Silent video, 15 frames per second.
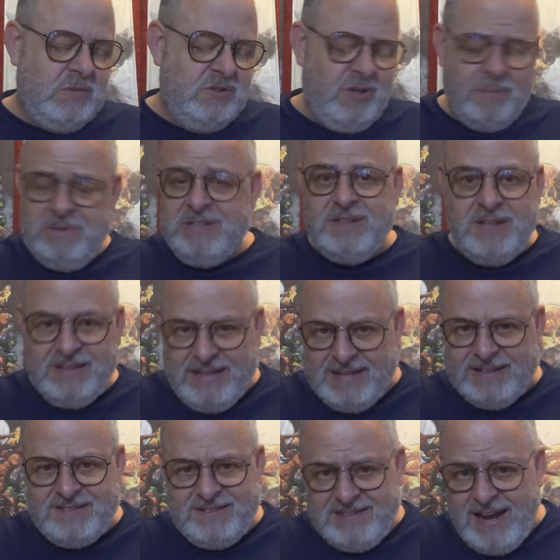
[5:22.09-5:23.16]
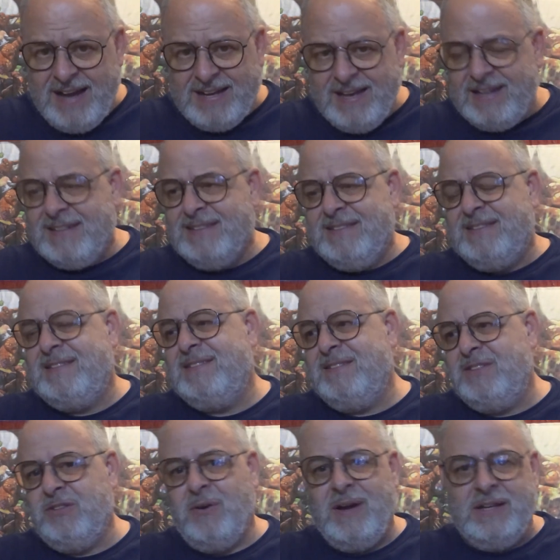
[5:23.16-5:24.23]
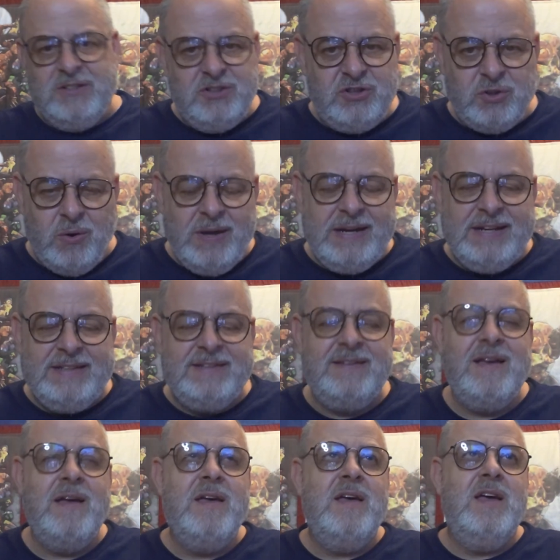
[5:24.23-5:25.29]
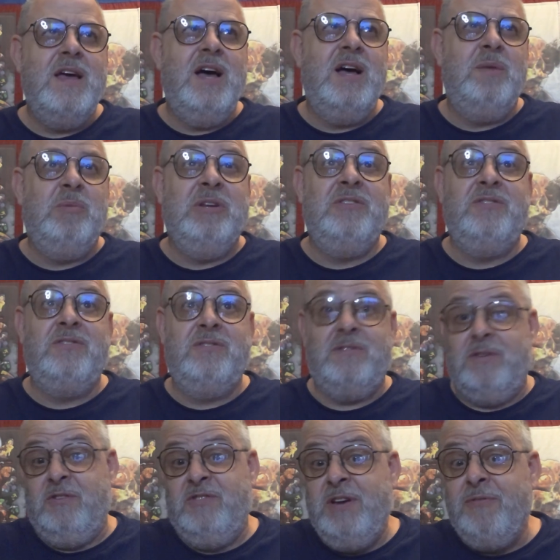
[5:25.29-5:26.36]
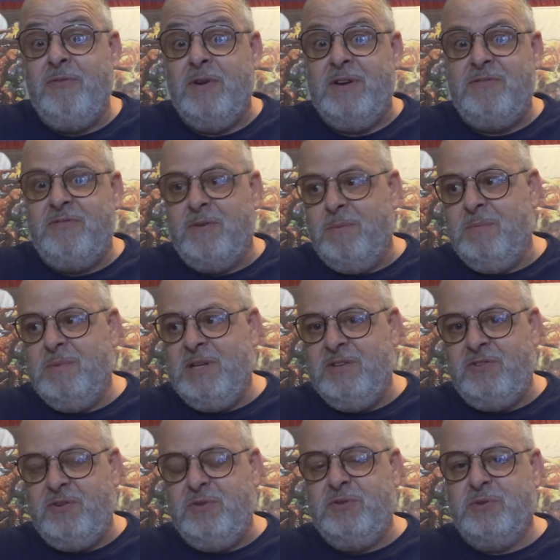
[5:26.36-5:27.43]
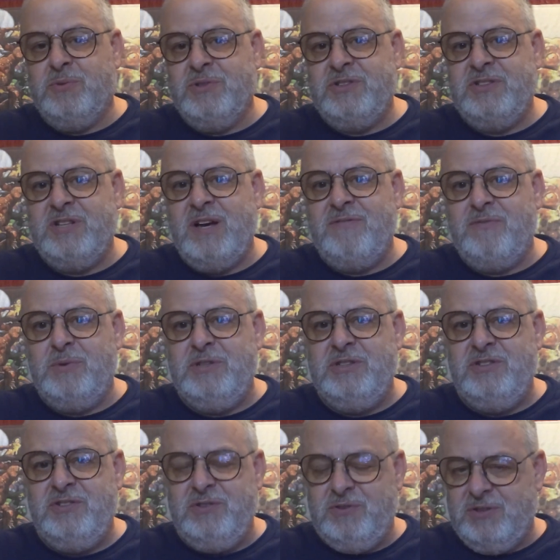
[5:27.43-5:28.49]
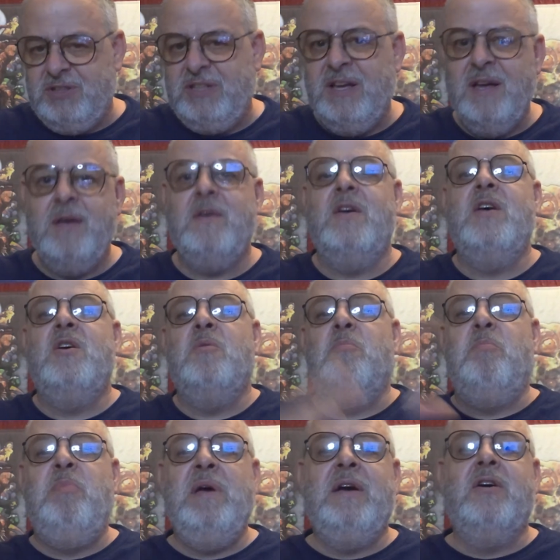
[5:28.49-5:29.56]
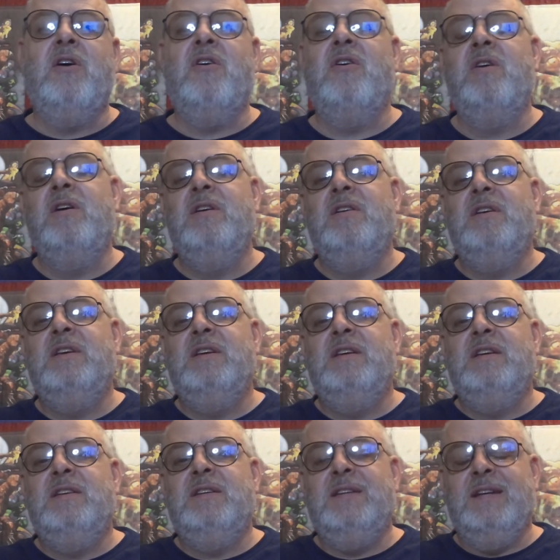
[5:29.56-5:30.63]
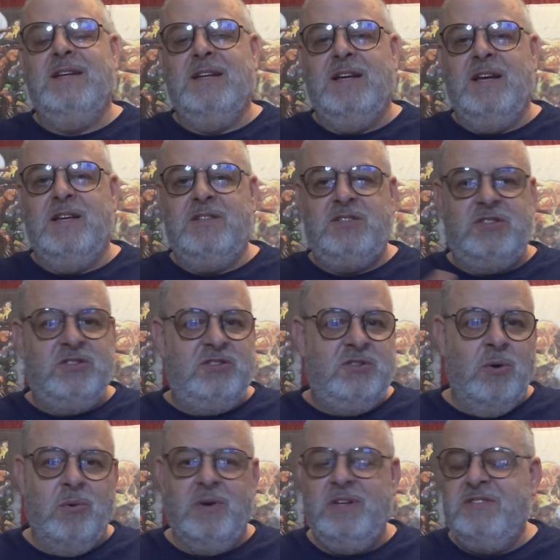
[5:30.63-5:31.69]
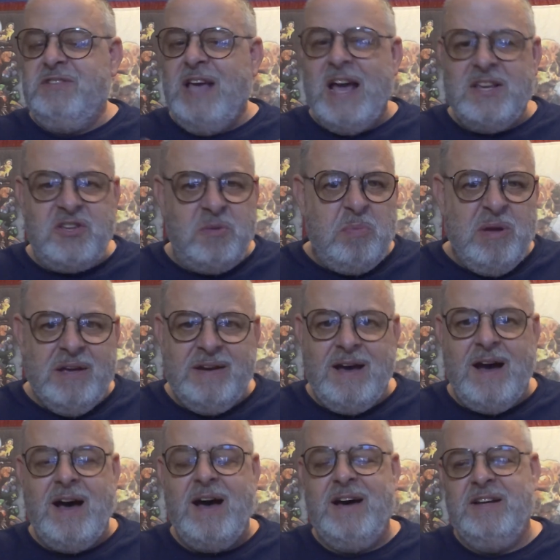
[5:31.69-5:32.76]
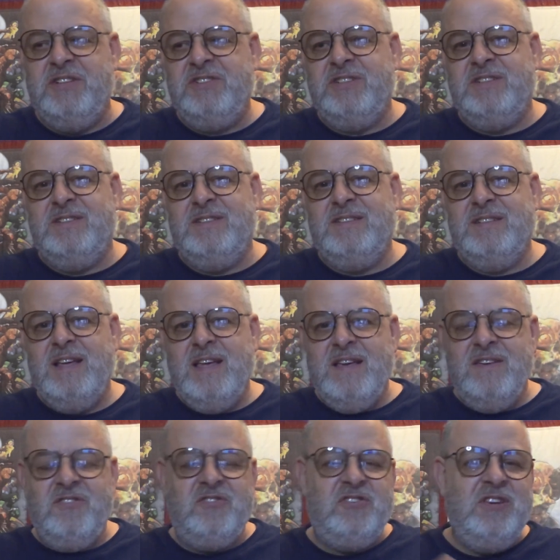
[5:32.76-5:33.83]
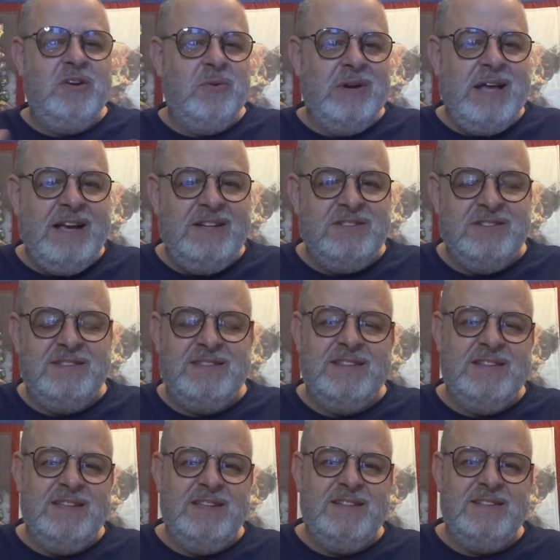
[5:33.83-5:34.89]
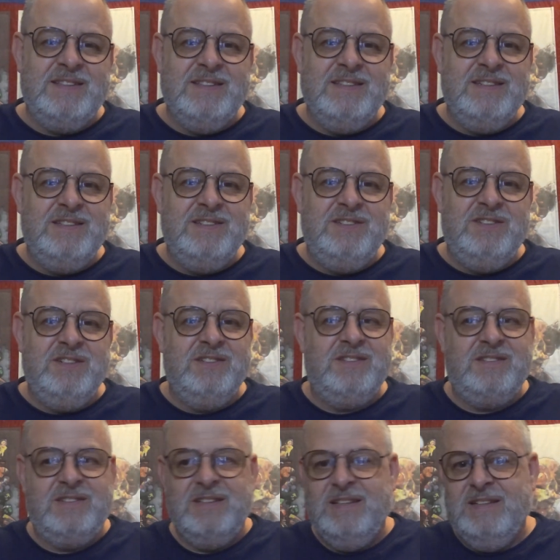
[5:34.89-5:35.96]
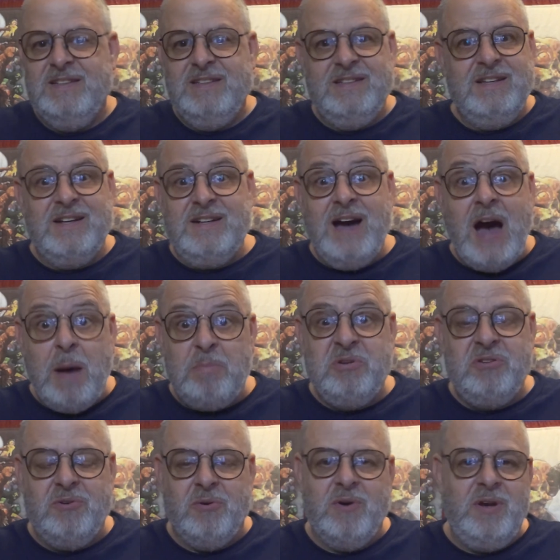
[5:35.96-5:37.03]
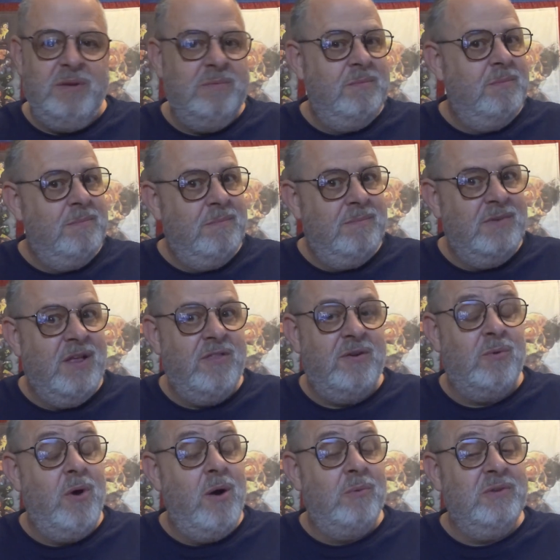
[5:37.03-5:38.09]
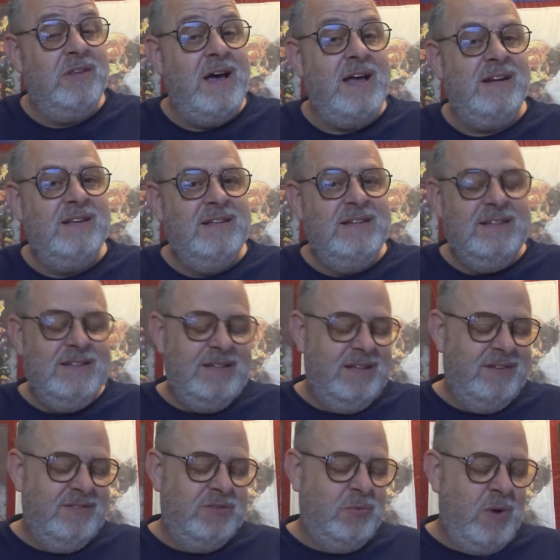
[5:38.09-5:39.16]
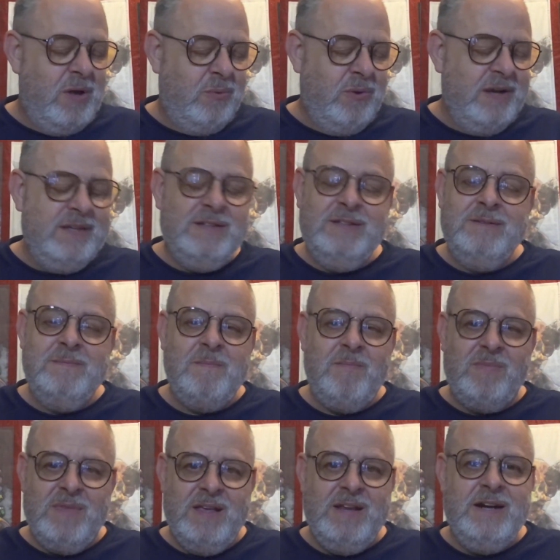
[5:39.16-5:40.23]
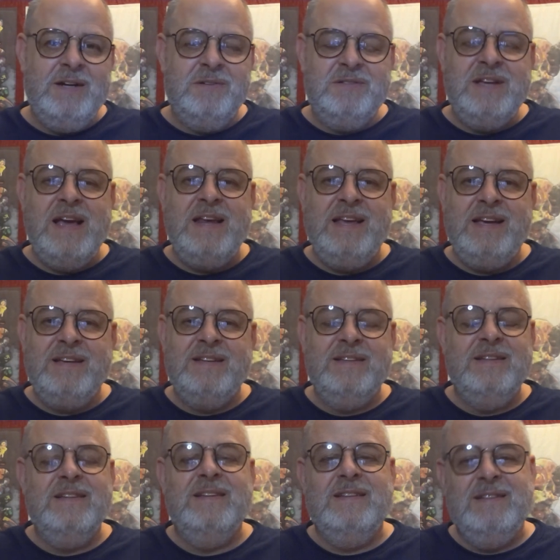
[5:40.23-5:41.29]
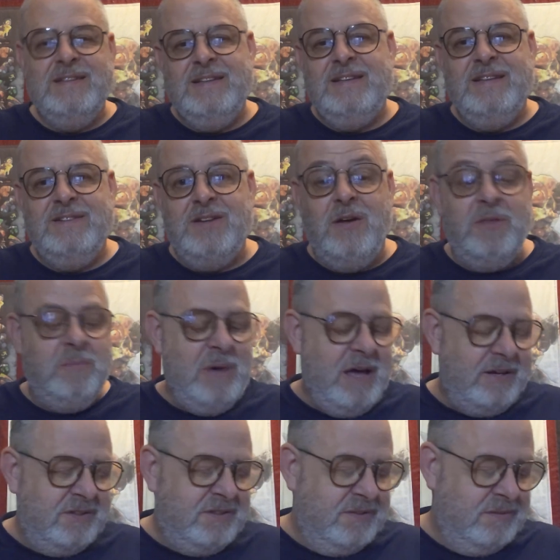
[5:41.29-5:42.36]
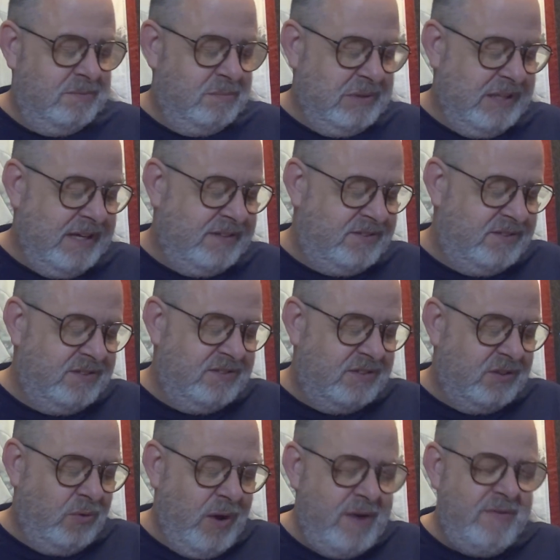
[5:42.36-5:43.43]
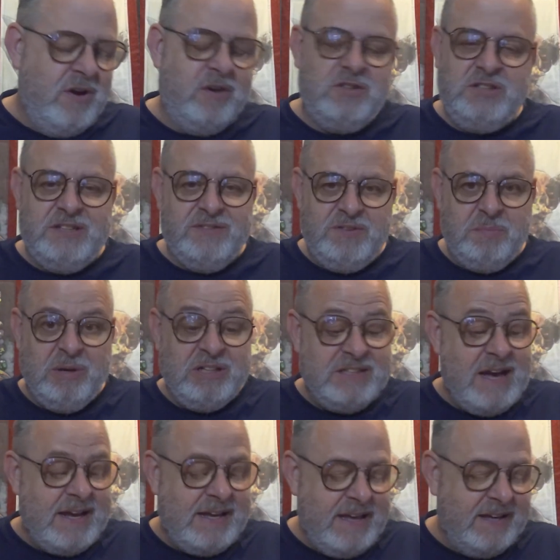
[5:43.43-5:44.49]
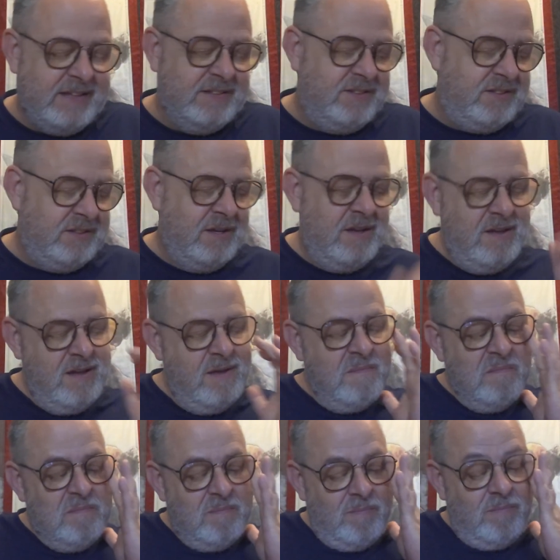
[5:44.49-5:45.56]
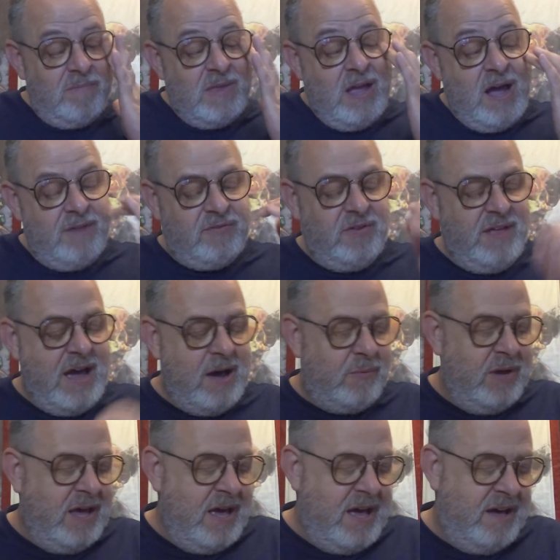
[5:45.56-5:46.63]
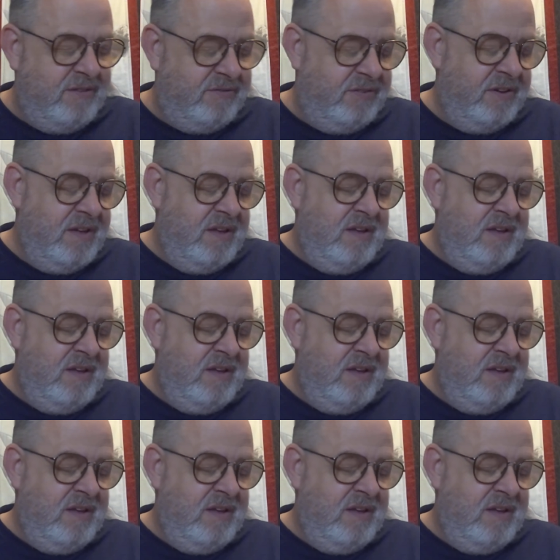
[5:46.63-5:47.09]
So, I mean, again, it's Jack Higgins, so I enjoyed it, but it's different from his usual stuff, which is usually bigger stories, espionage and secret agents and things. And this is just a cop story. Nothing wrong with that. It was well written and entertaining. It's all that matters. But that's The Graveyard Shift by Jack Higgins. After that, we have